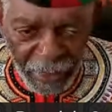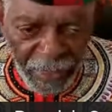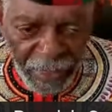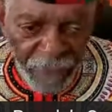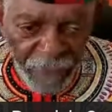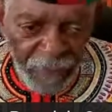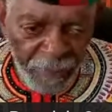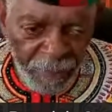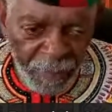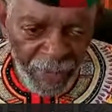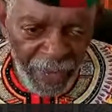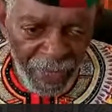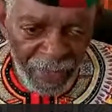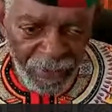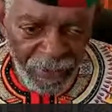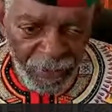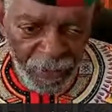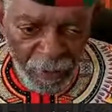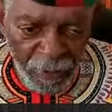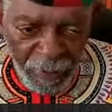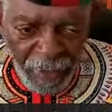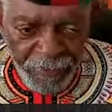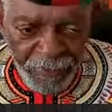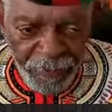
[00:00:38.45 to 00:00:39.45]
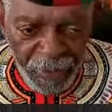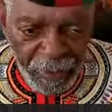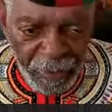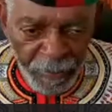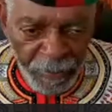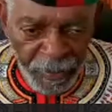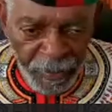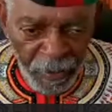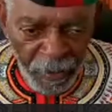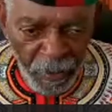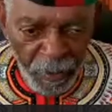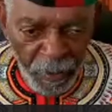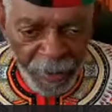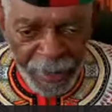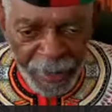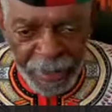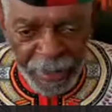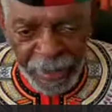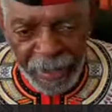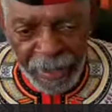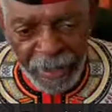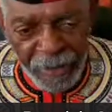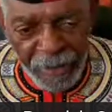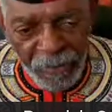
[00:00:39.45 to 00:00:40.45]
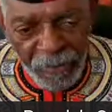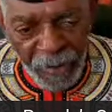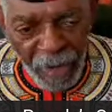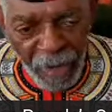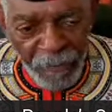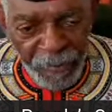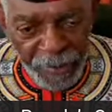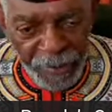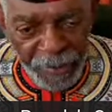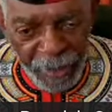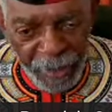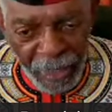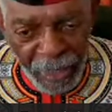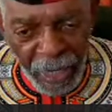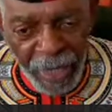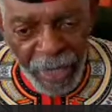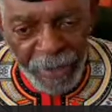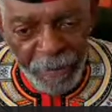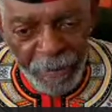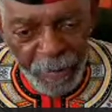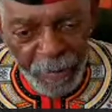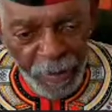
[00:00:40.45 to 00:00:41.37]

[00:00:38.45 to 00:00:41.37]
gave it back to him after he was acquitted, and he traveled to Ghana.